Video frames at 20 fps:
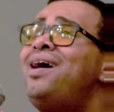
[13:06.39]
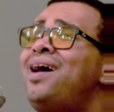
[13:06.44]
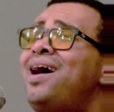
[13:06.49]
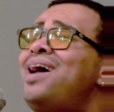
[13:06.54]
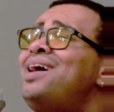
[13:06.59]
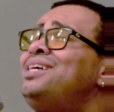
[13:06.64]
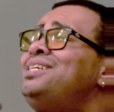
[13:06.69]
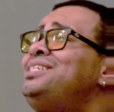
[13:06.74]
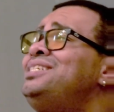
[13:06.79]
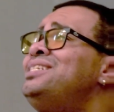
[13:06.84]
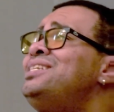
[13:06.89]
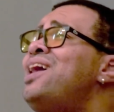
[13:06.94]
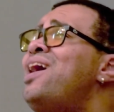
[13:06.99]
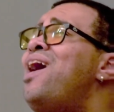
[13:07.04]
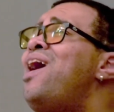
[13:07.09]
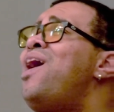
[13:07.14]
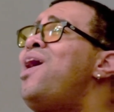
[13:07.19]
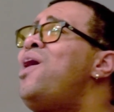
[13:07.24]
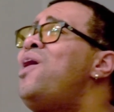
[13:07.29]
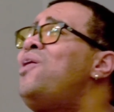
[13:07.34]

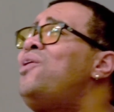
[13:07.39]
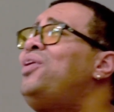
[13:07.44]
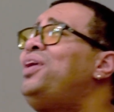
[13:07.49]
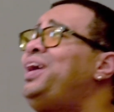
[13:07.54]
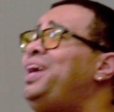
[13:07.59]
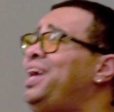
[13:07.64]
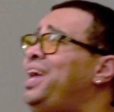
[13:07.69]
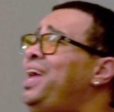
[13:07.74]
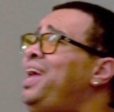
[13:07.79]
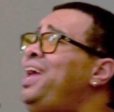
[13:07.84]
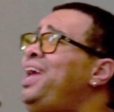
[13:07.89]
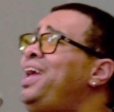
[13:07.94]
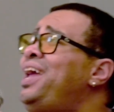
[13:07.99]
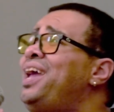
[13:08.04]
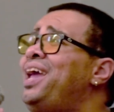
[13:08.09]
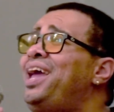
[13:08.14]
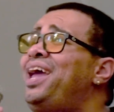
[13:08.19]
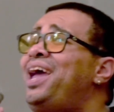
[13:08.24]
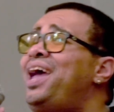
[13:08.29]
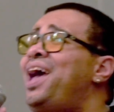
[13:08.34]
That's how deep
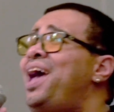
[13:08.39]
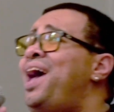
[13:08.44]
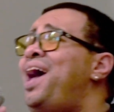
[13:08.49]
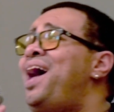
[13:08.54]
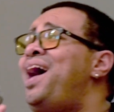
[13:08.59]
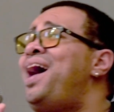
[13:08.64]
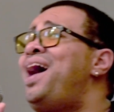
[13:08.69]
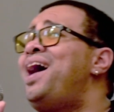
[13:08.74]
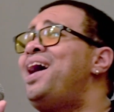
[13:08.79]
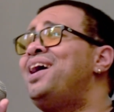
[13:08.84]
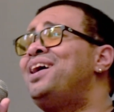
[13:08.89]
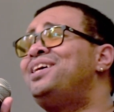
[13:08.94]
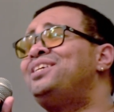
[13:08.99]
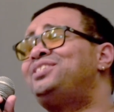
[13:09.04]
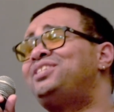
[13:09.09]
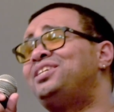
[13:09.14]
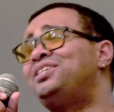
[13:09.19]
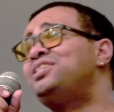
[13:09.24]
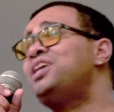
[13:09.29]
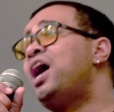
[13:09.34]
the relationships
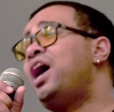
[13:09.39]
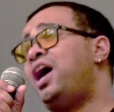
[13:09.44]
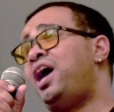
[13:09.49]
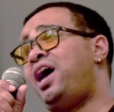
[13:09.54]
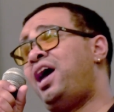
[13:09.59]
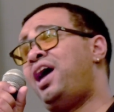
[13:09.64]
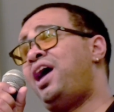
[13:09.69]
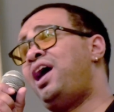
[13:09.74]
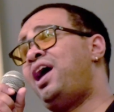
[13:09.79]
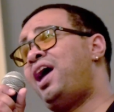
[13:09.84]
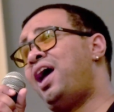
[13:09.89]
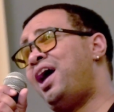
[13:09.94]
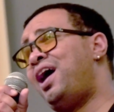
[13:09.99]
are here.